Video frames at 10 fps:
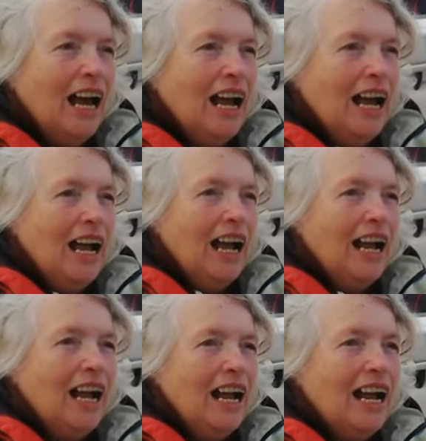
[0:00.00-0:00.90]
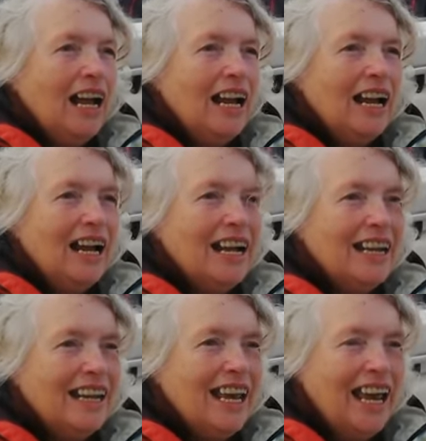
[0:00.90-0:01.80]
Yeah, wind's come back up.
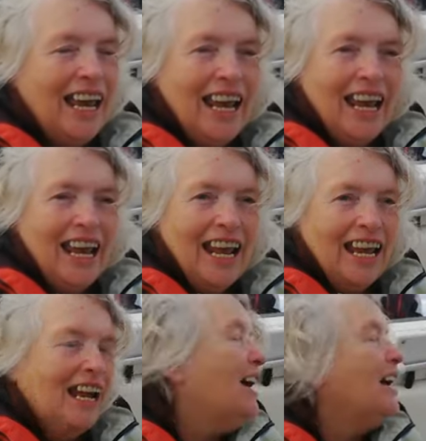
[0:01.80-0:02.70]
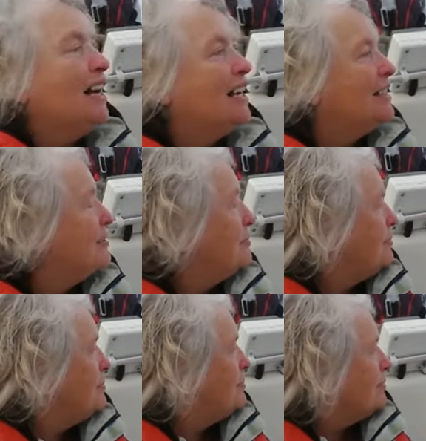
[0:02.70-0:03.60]
Yay! Like it brings round quite
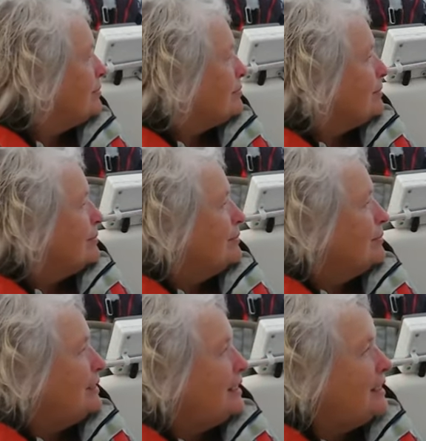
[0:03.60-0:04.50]
a bit now, actually.